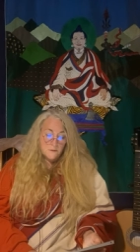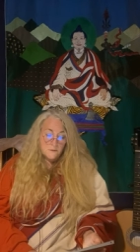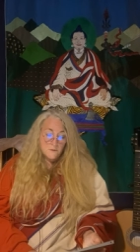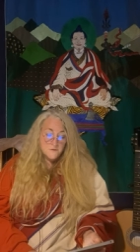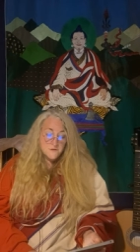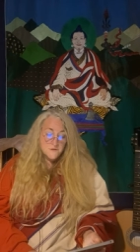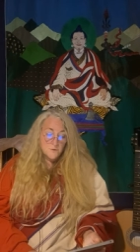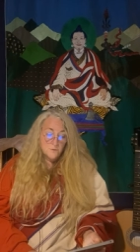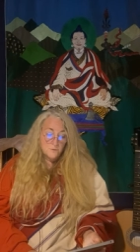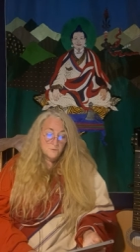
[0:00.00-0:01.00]
Not at
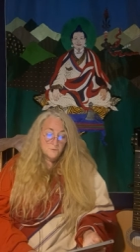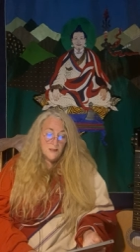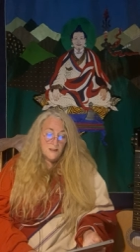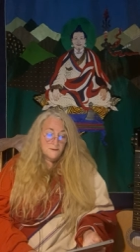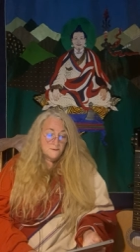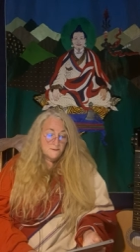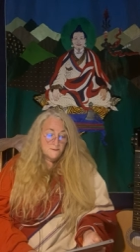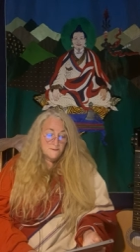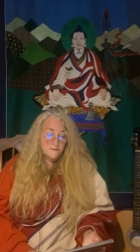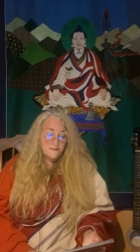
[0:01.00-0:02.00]
all. And
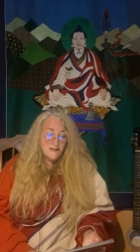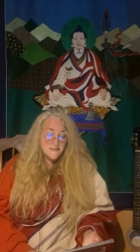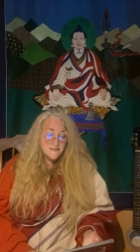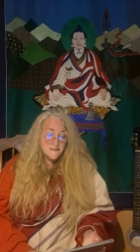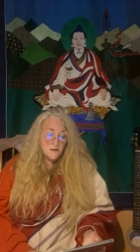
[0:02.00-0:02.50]
yes,